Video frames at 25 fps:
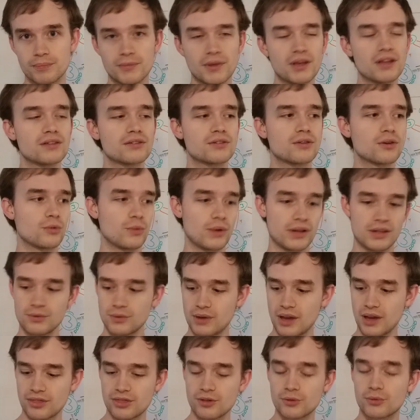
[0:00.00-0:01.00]
And so when you
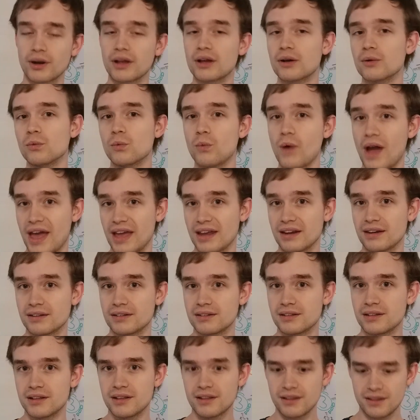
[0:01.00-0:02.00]
get the ring wet,
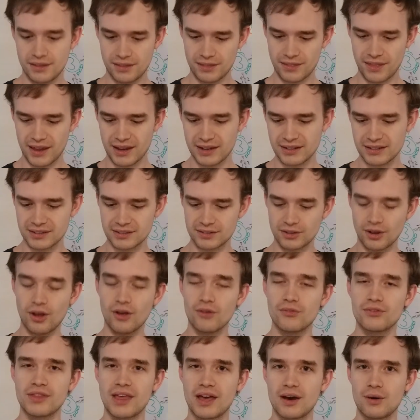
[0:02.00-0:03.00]
they
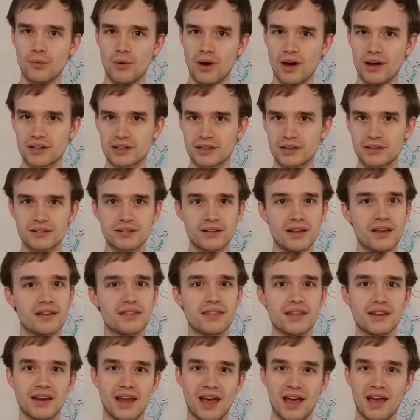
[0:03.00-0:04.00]
dissolve in that water, and
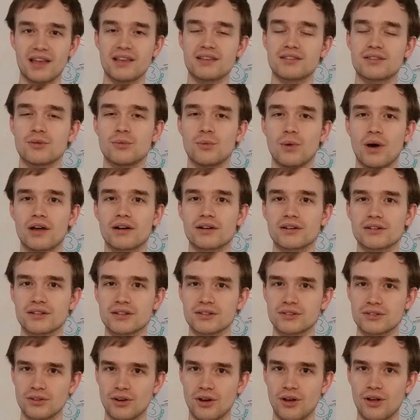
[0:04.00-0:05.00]
then as the water
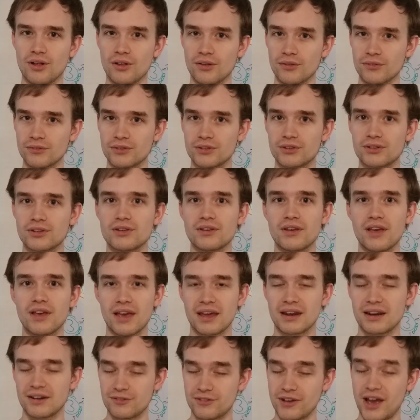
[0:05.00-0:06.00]
dissolves
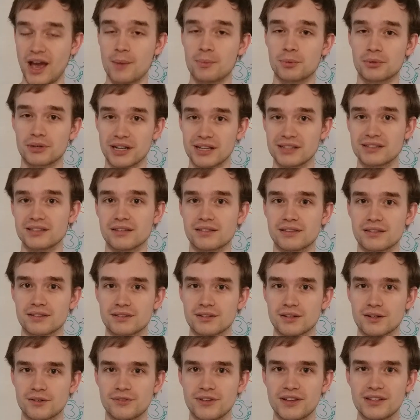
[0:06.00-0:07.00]
and evaporates at the
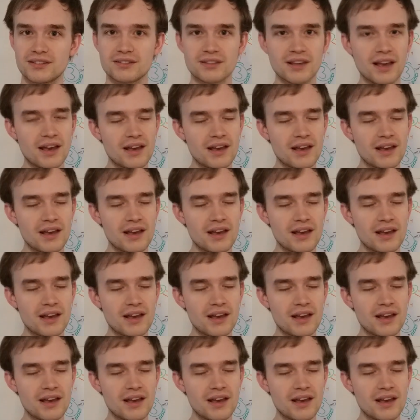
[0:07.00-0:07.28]
surface,